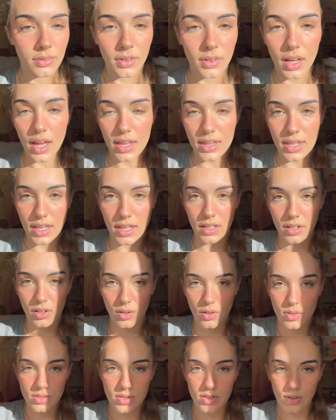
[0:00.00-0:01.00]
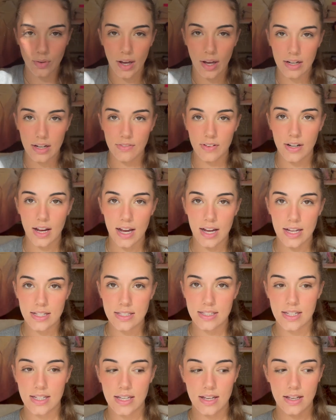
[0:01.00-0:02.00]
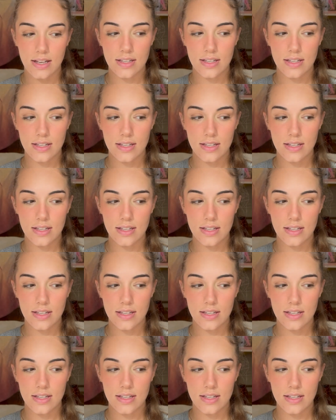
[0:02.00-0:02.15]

and then also kind of an idea